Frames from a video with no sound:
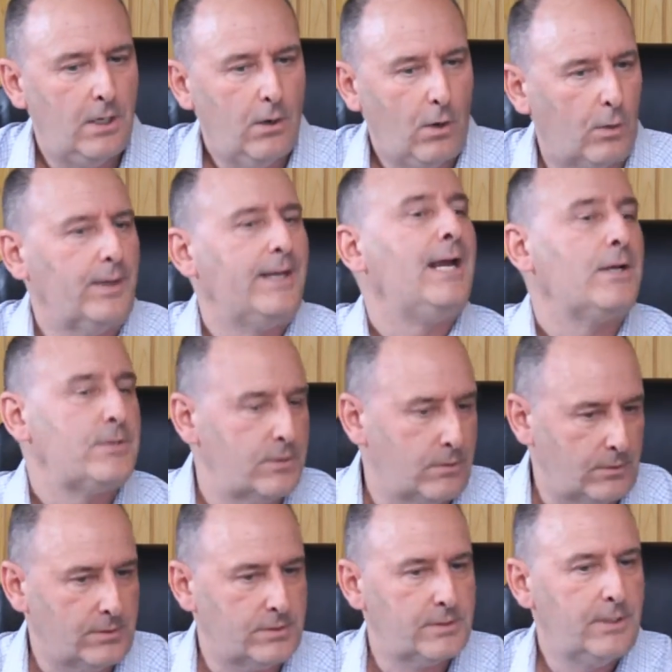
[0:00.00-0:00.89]
or
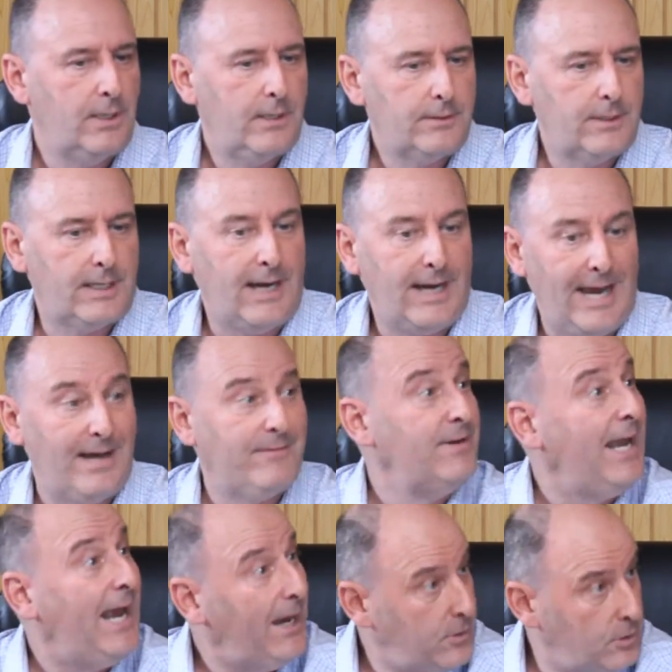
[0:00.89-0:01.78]
answers that I
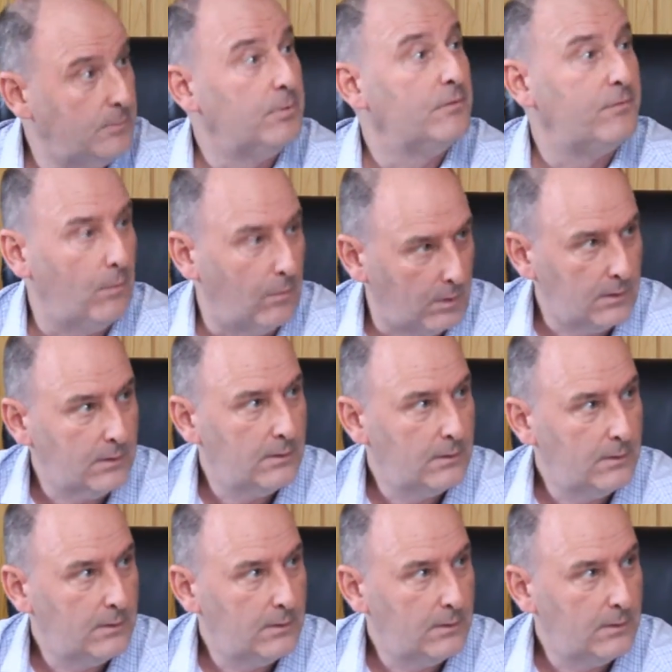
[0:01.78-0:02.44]
haven't had to before